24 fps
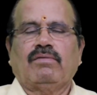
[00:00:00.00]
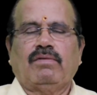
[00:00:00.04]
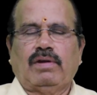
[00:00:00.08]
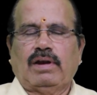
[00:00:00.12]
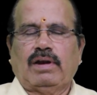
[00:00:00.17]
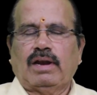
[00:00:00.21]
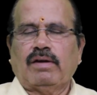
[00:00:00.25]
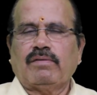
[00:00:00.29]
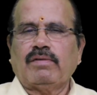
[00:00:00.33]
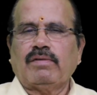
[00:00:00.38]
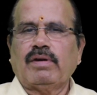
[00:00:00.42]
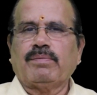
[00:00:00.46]

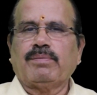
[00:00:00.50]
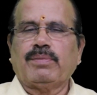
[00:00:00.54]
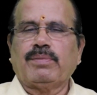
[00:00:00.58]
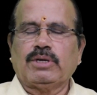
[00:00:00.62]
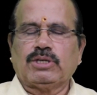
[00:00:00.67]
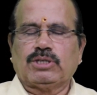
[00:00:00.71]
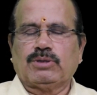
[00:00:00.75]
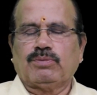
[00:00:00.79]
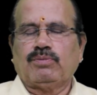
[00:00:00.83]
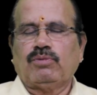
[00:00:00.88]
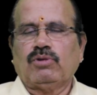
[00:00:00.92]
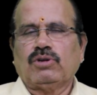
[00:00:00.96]
will have a
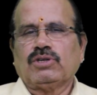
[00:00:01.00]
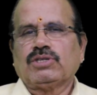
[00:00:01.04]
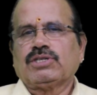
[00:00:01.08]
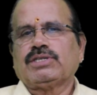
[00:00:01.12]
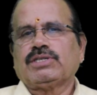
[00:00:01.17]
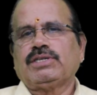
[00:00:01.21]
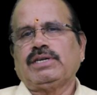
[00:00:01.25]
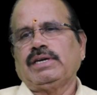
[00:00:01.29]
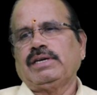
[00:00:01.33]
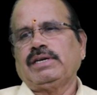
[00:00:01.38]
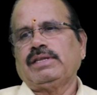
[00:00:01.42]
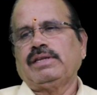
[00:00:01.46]
peaceful
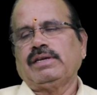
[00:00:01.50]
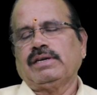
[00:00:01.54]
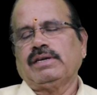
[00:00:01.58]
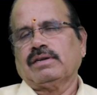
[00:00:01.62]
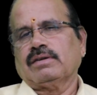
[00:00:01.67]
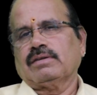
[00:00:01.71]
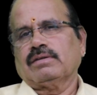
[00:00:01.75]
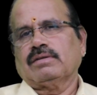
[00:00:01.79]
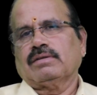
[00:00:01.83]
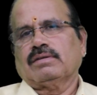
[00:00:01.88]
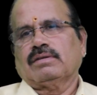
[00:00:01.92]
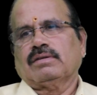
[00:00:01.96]
stay there,